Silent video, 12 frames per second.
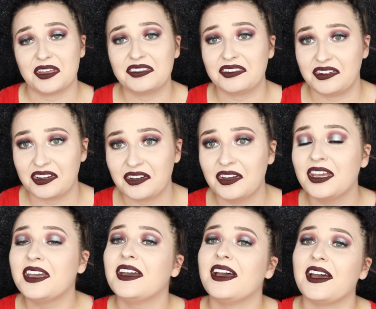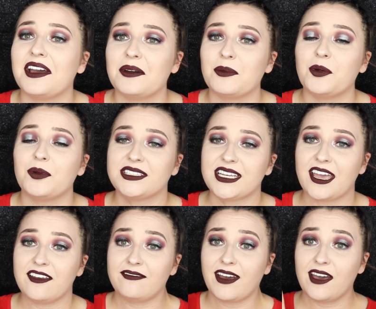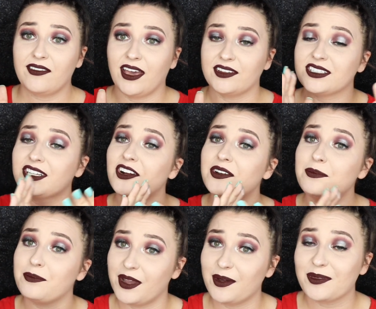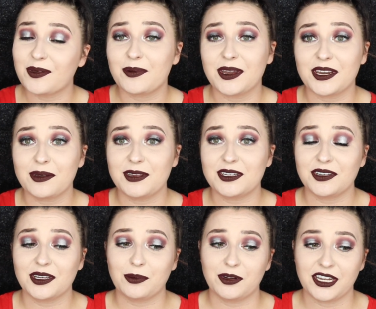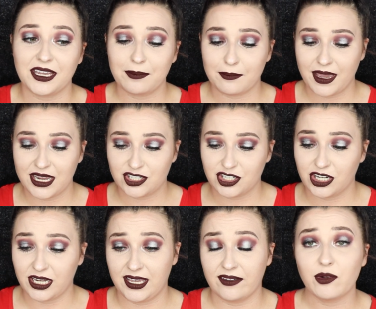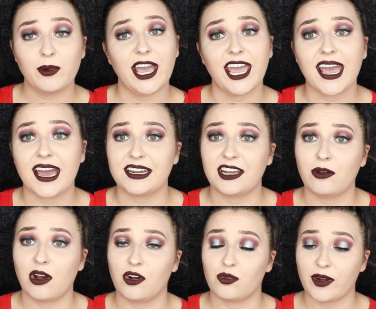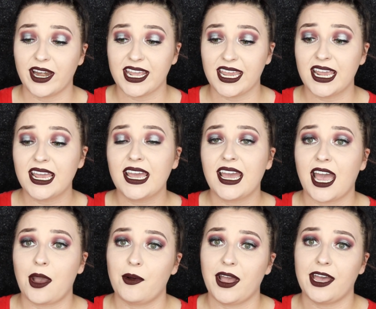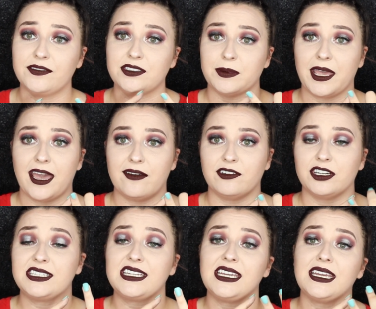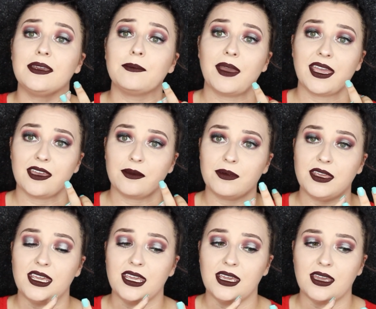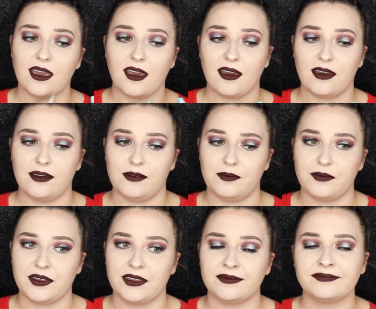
but still. Um, once I hit five thousand on both, we're going to be doing a pretty major giveaway. I know already I will have some Kat Von D, Makeup Geek, um,